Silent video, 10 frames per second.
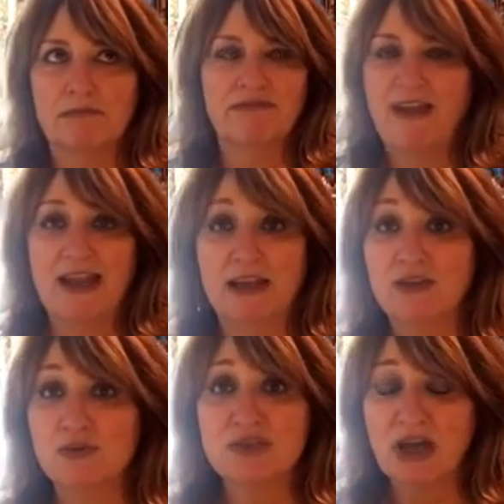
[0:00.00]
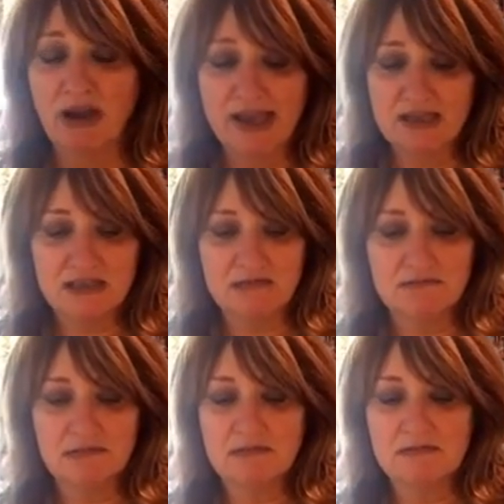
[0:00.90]
failing at your diet,
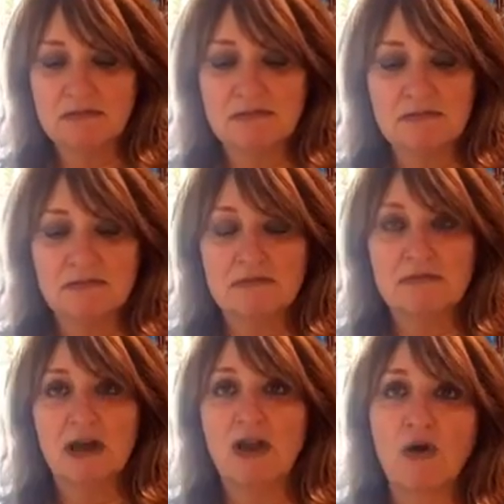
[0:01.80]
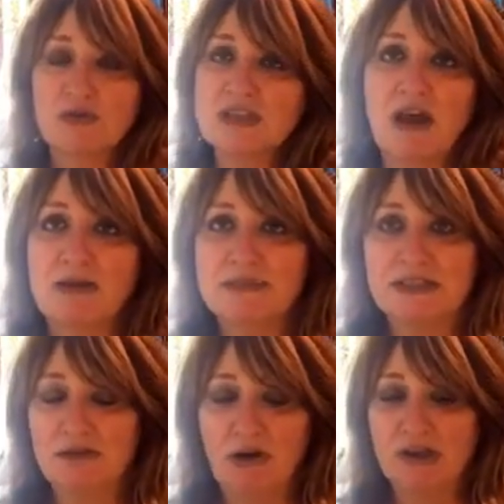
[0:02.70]
a long time
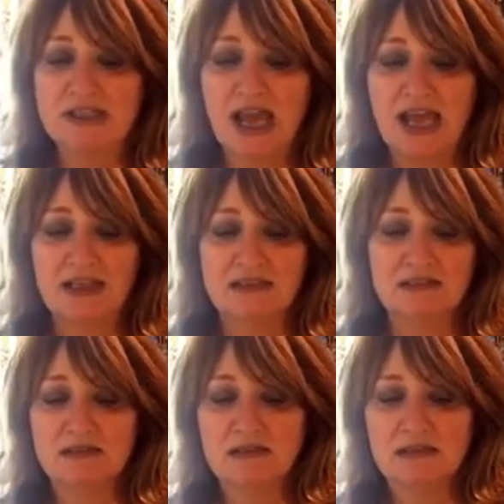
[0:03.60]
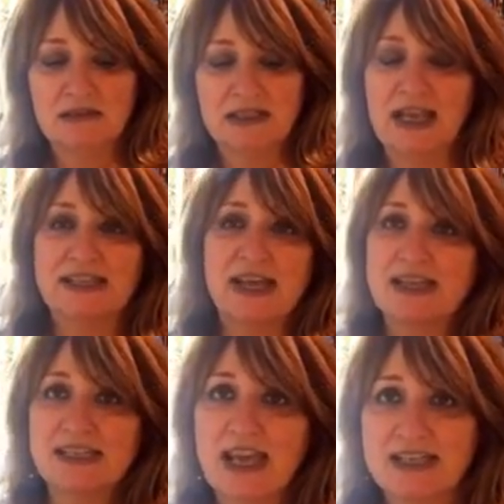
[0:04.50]
till holidays, yada
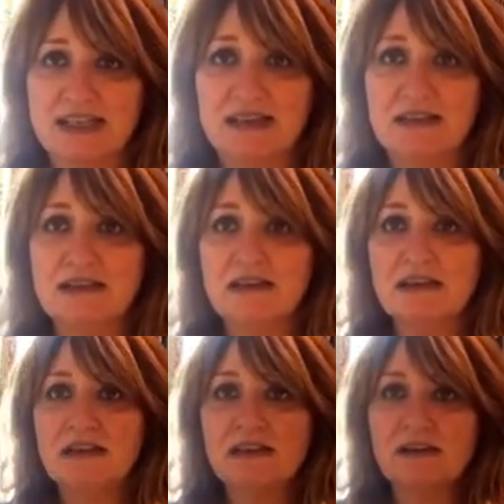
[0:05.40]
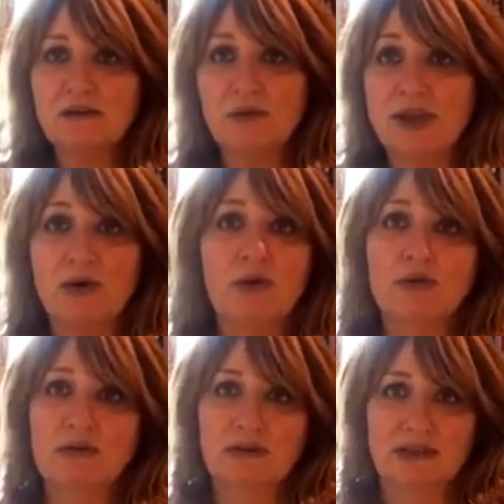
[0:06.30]
yada yada, we
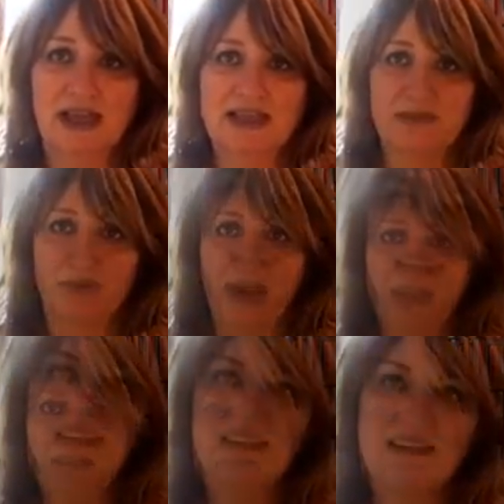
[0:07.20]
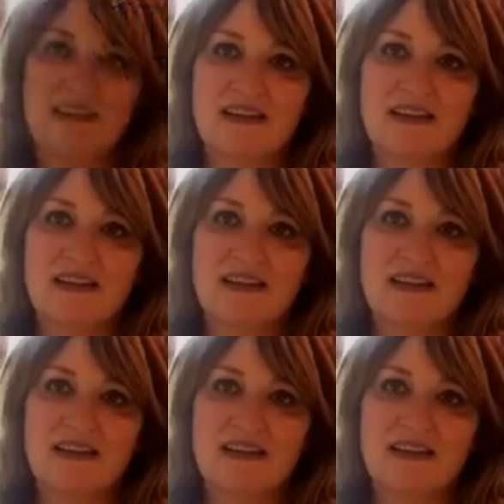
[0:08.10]
all get depressed.